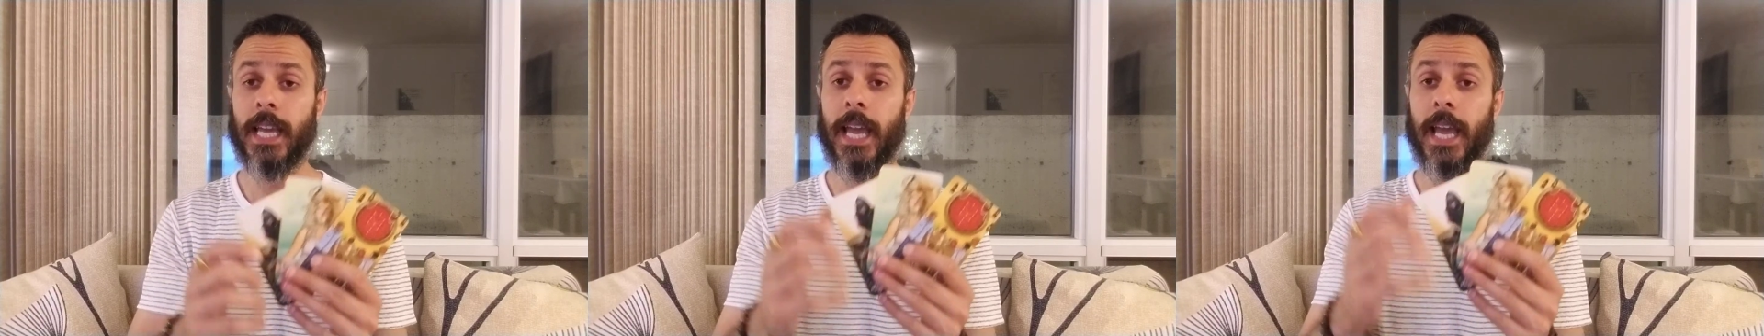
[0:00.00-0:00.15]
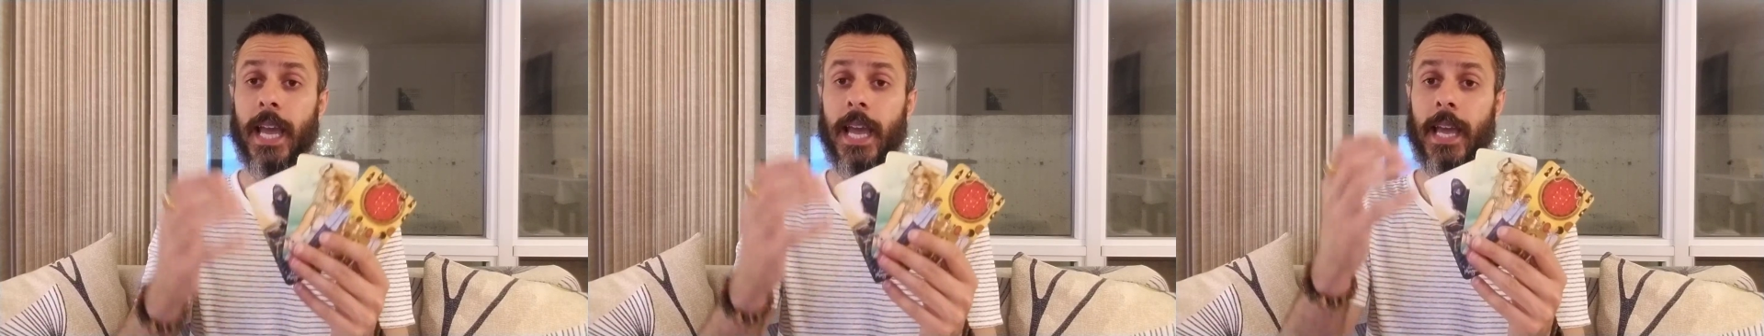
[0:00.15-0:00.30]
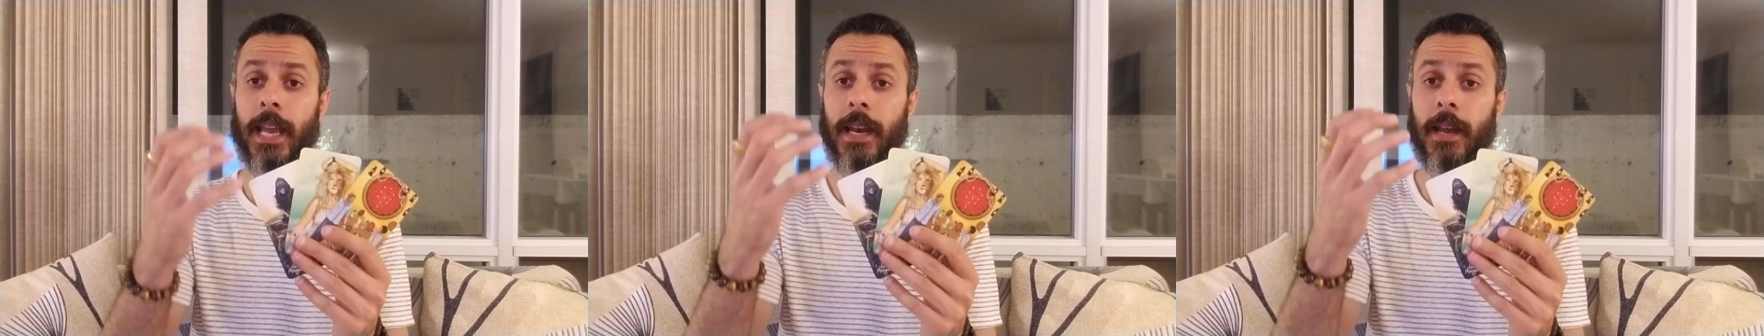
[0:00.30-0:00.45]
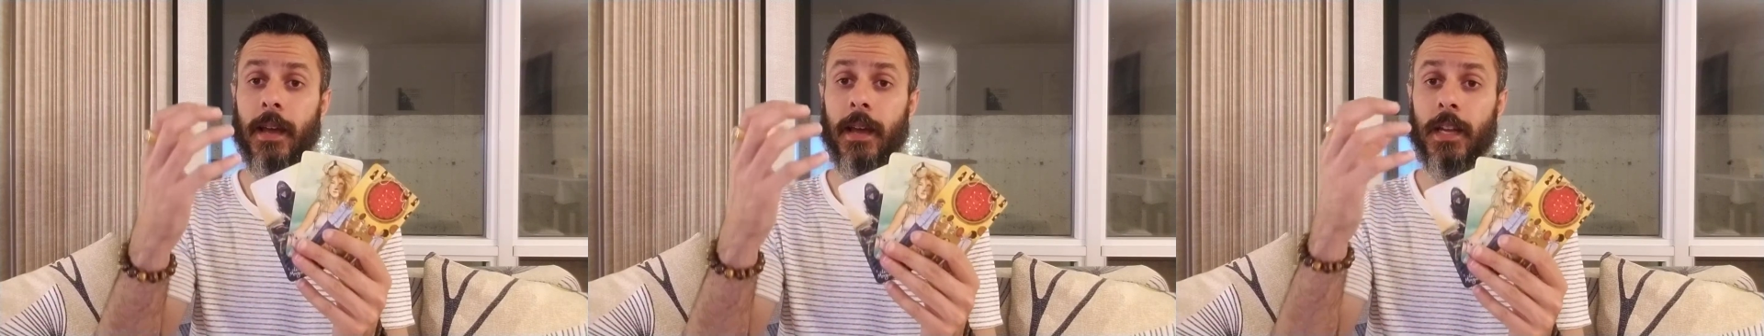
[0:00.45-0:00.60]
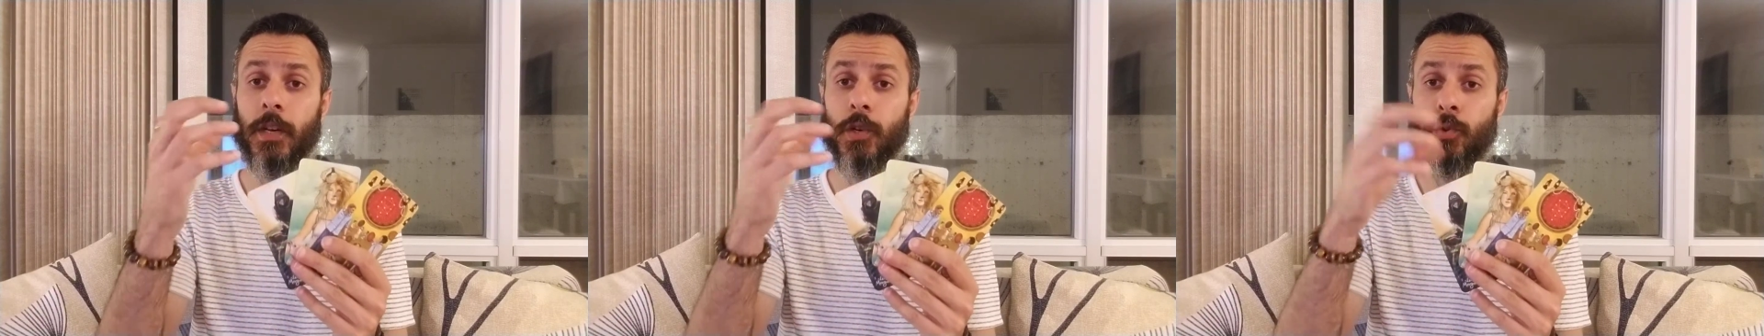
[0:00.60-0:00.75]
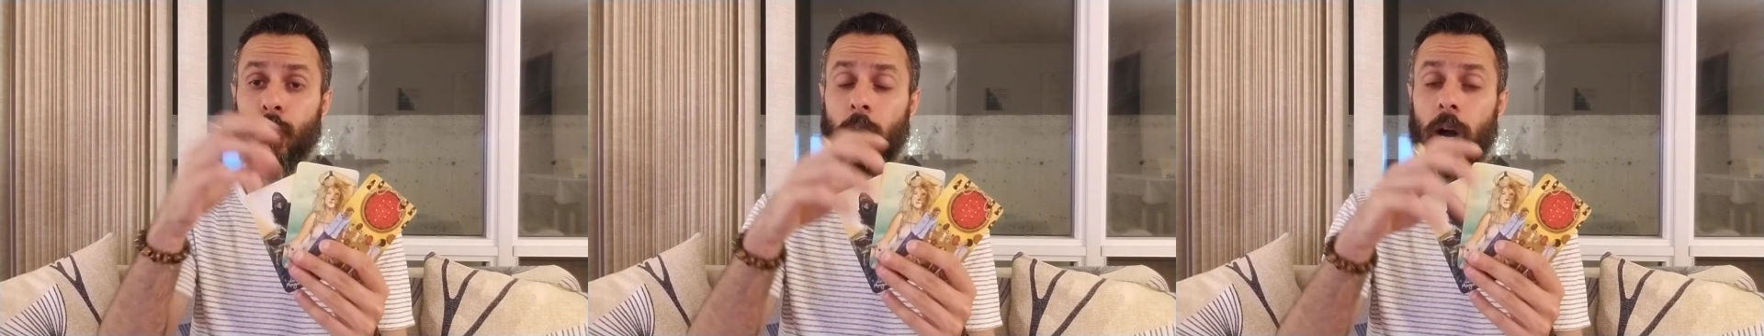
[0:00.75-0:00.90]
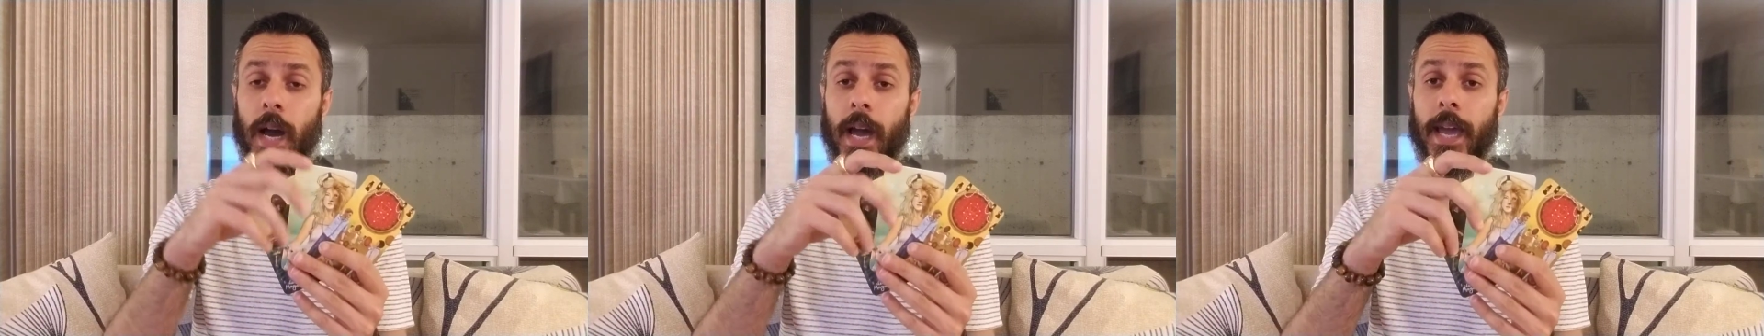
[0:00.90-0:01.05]
and
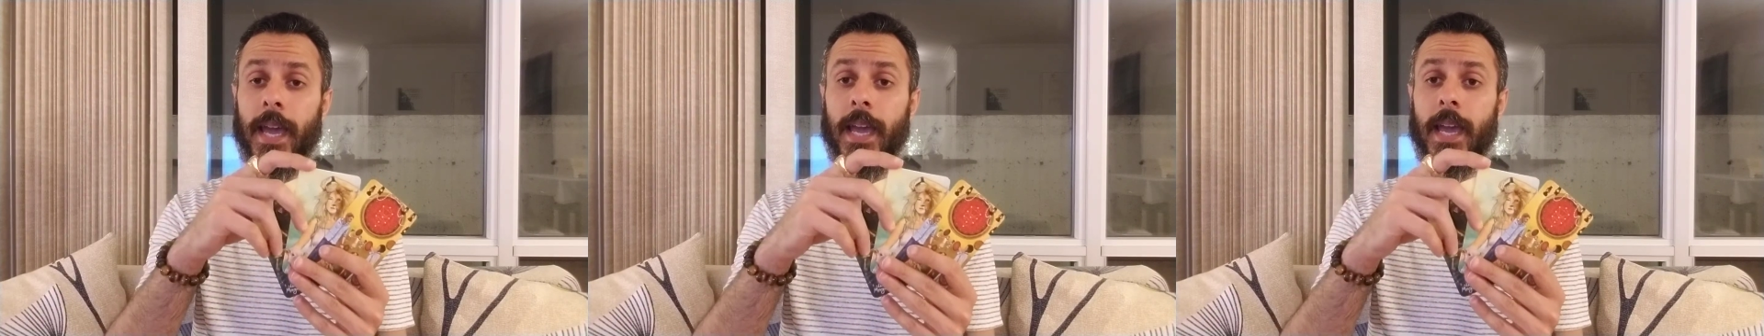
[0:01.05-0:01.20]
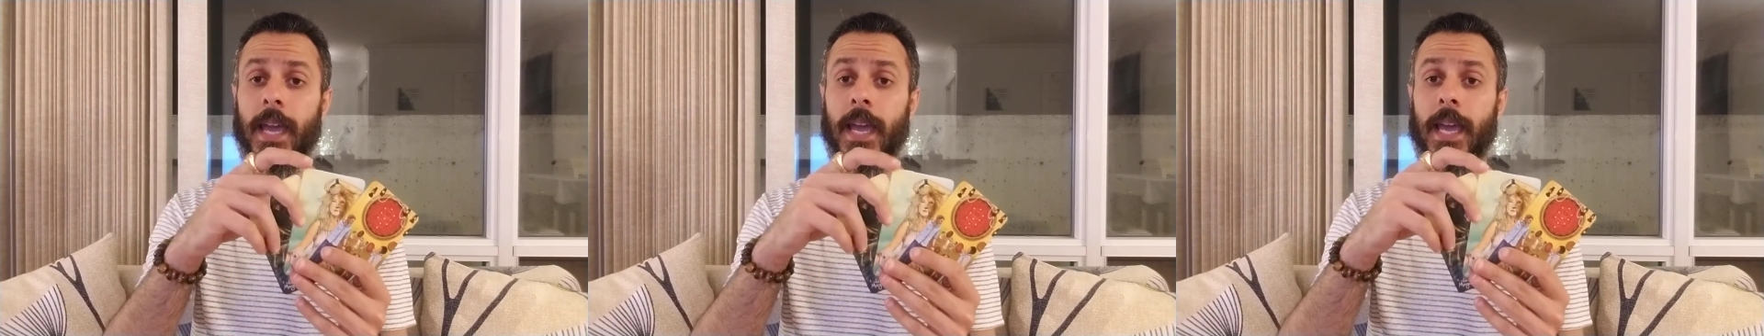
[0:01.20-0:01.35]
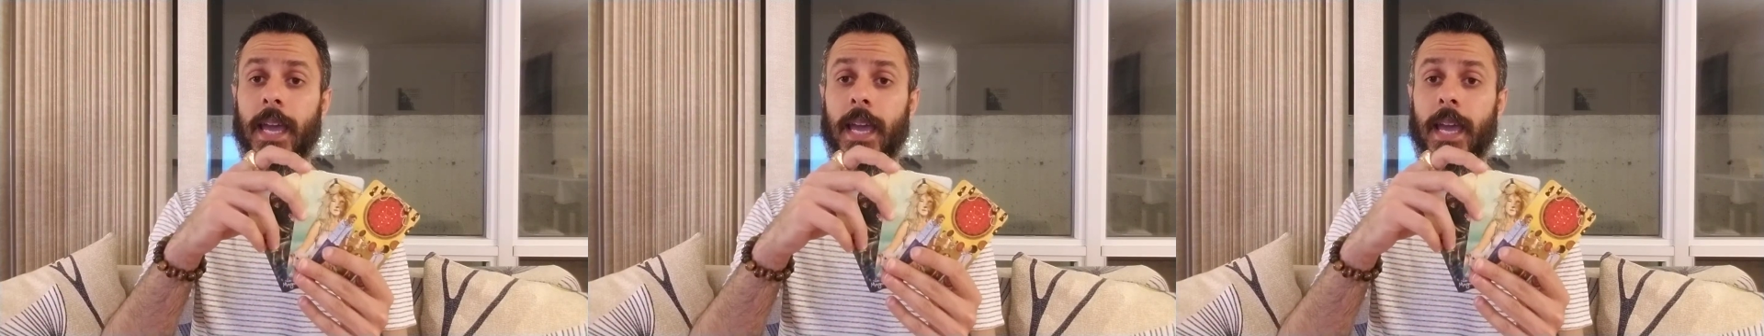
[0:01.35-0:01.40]
try